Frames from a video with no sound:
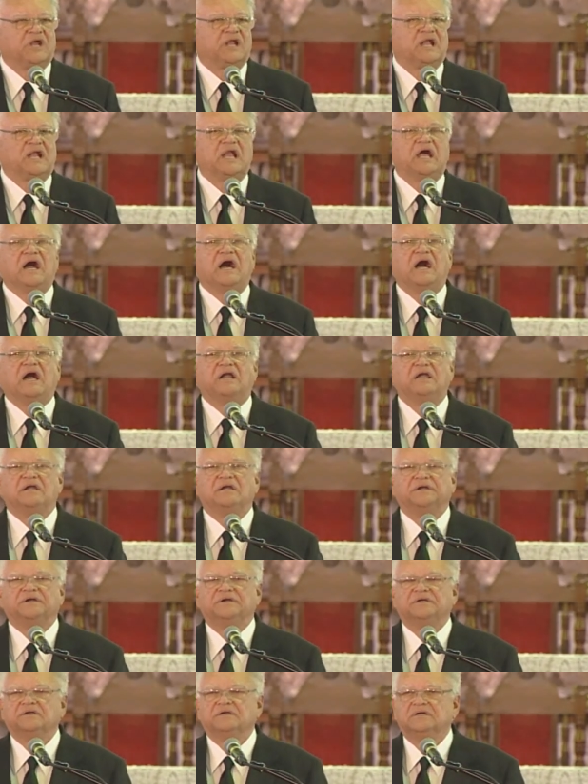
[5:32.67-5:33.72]
Clarke,
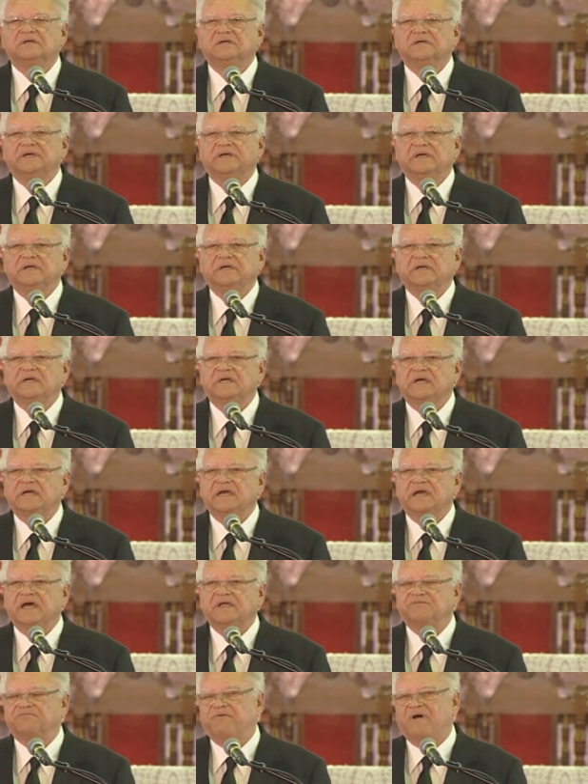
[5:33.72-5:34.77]

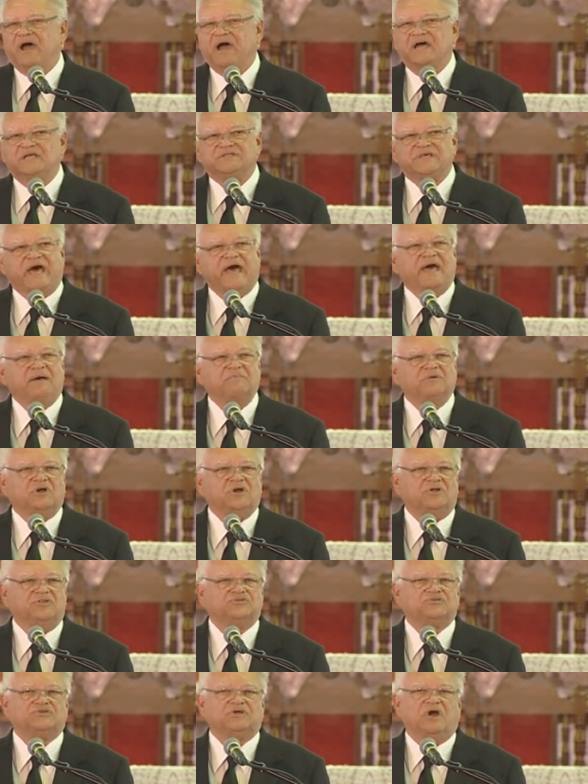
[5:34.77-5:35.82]
as far as I am
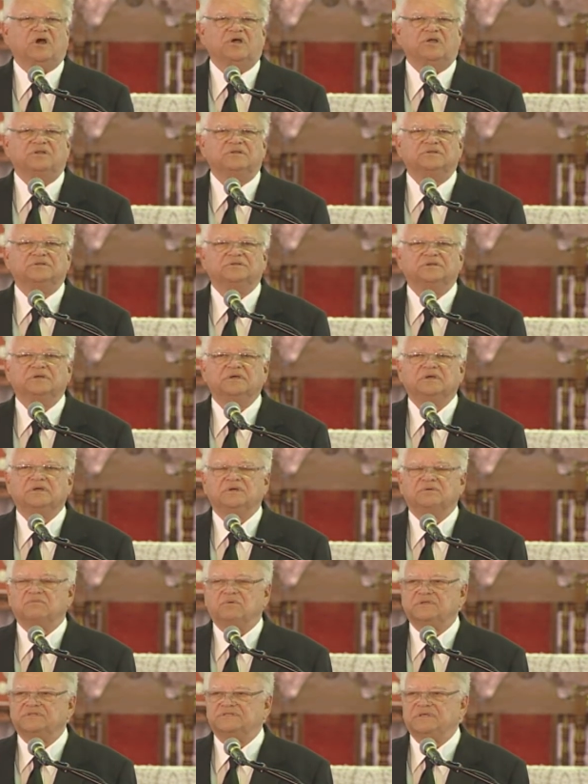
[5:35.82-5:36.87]
concerned,
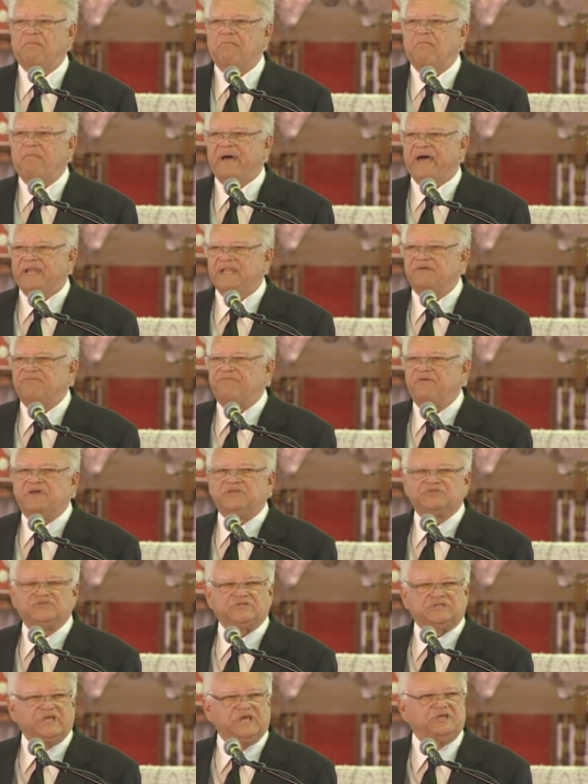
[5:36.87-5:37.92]
was the
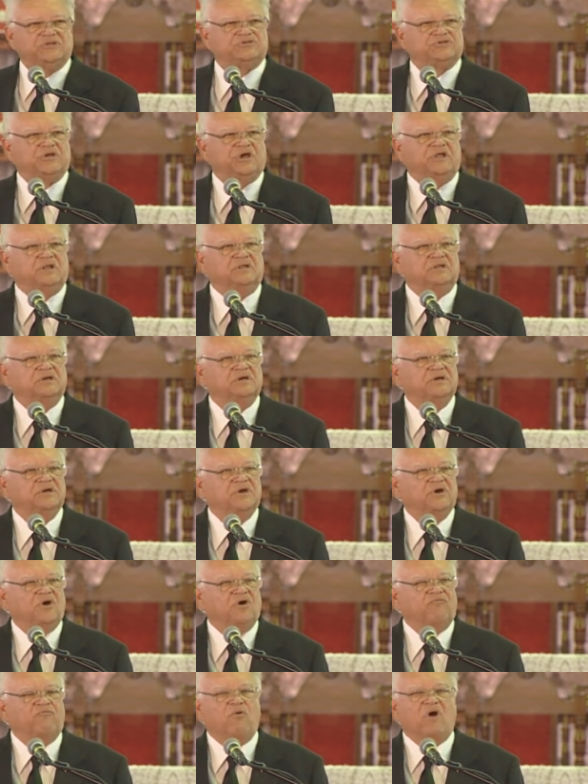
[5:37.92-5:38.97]
manifestation
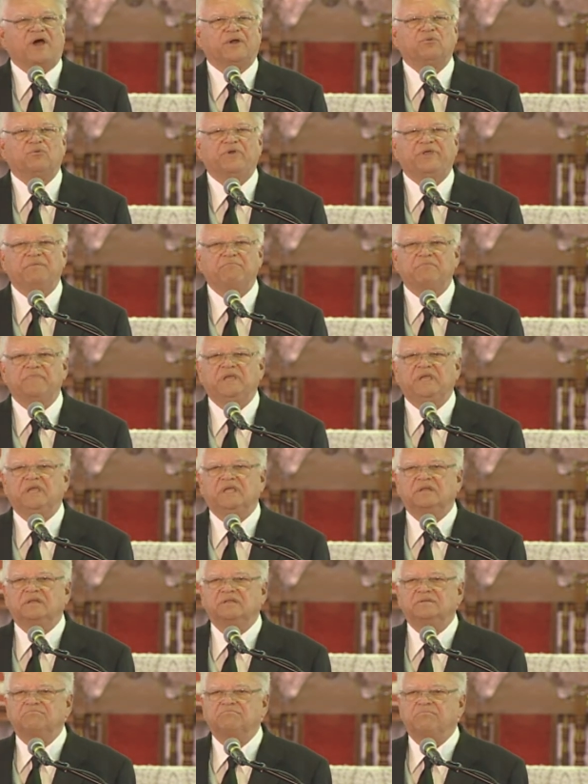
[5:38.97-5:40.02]
of what we
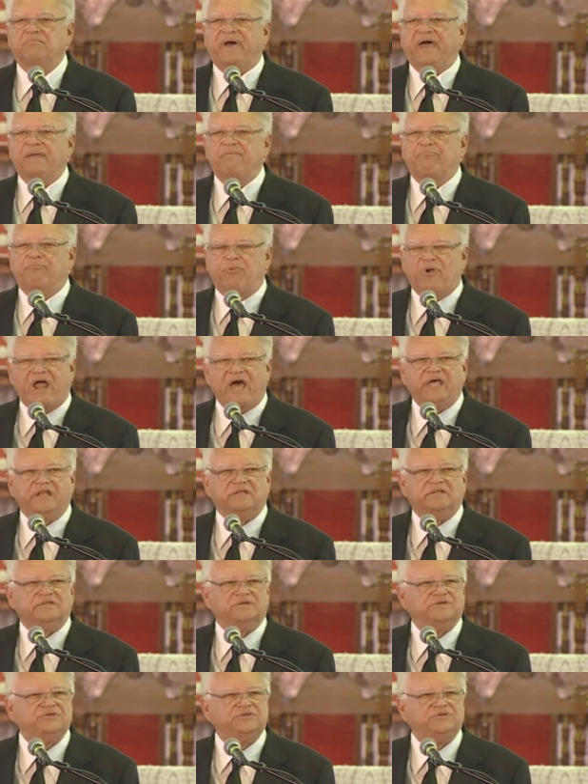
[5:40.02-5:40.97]
mean by brand